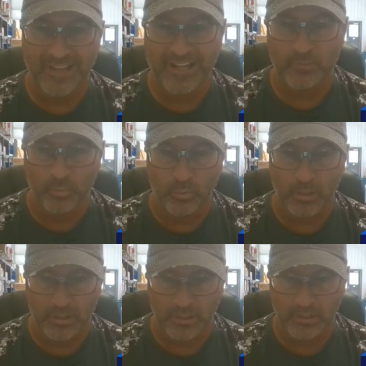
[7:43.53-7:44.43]
will not
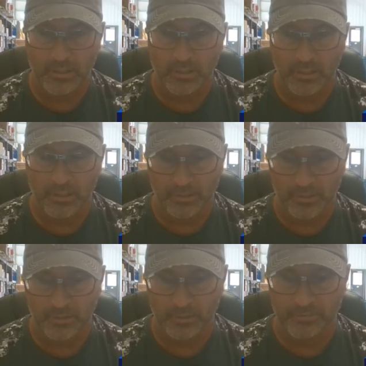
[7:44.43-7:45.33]
work
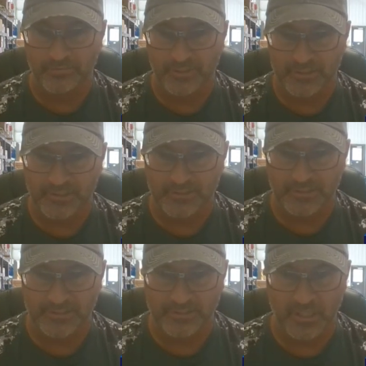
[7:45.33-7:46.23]
on the curb to fix
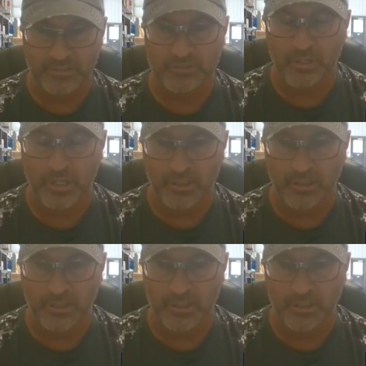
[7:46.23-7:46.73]
this. It's not